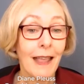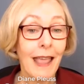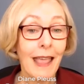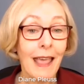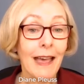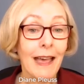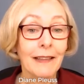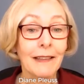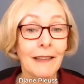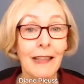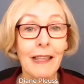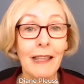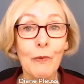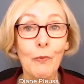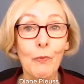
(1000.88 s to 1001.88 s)
And
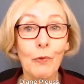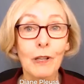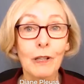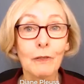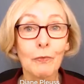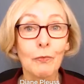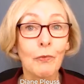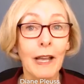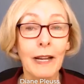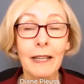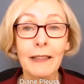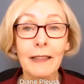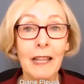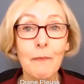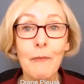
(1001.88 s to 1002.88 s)
they will run
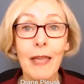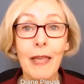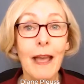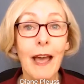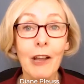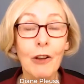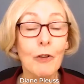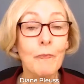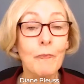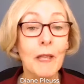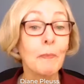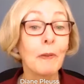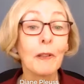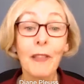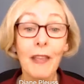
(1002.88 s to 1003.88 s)
it. They may hire
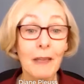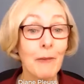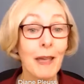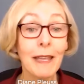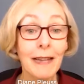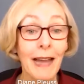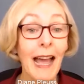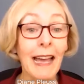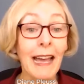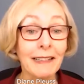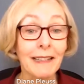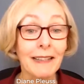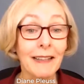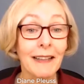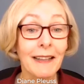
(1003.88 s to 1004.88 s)
people, they may not.
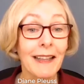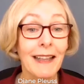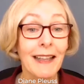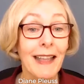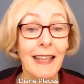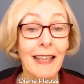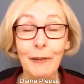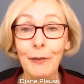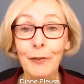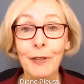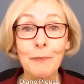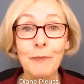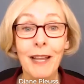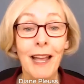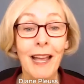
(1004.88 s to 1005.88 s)
And
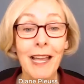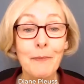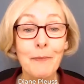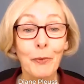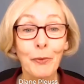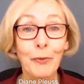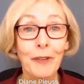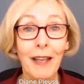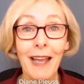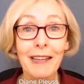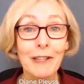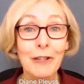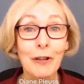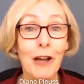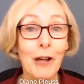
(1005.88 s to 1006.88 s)
sometimes
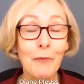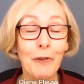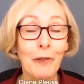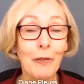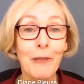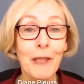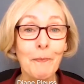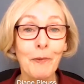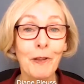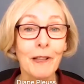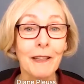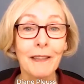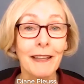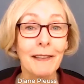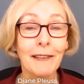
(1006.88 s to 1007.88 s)
I talk with people
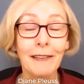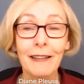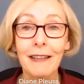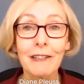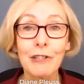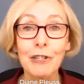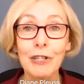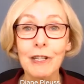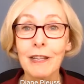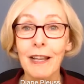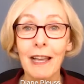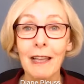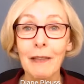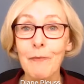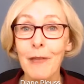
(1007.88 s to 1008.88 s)
and they say,
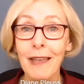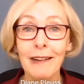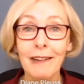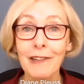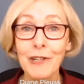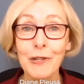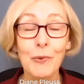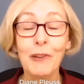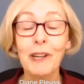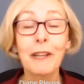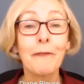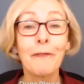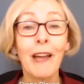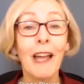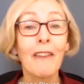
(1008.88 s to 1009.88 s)
gee, I managed
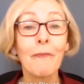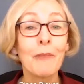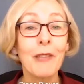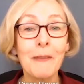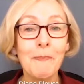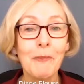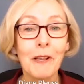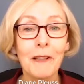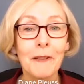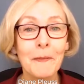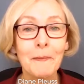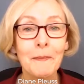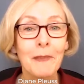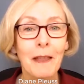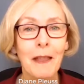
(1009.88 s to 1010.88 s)
25 people,